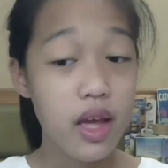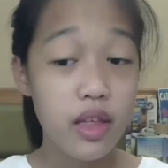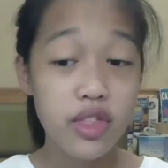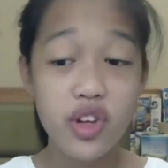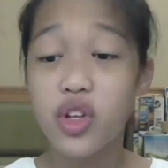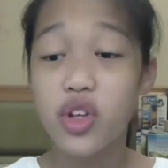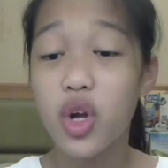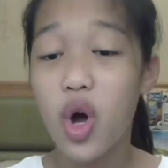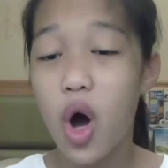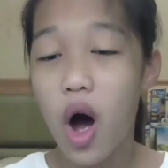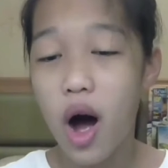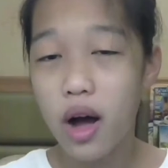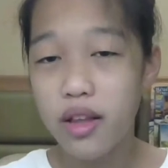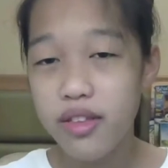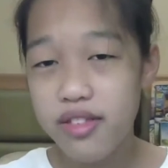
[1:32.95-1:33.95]
They're the
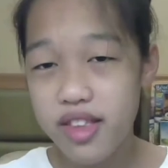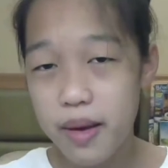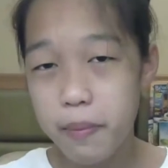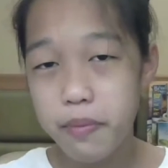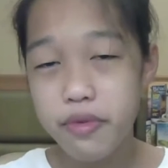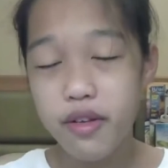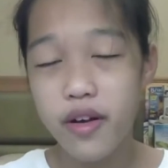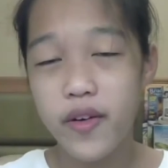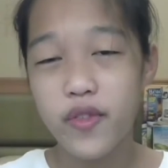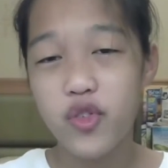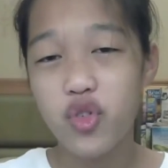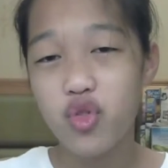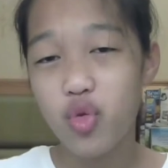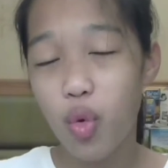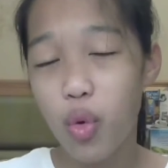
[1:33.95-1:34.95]
concepts of
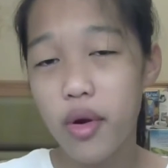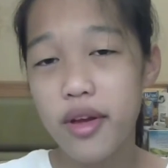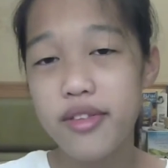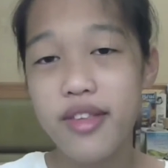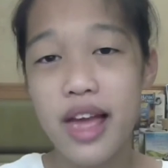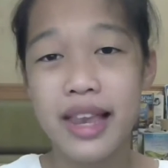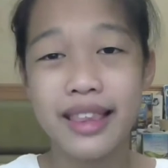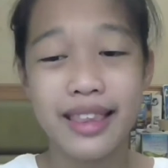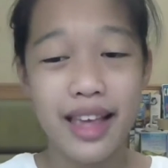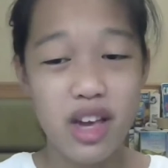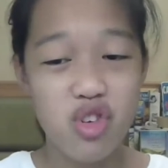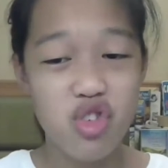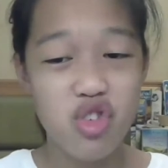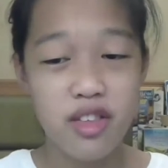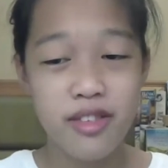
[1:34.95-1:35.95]
stories and
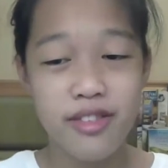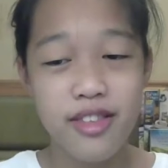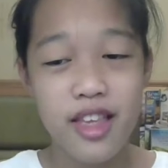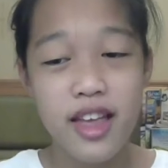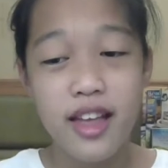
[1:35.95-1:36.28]
legends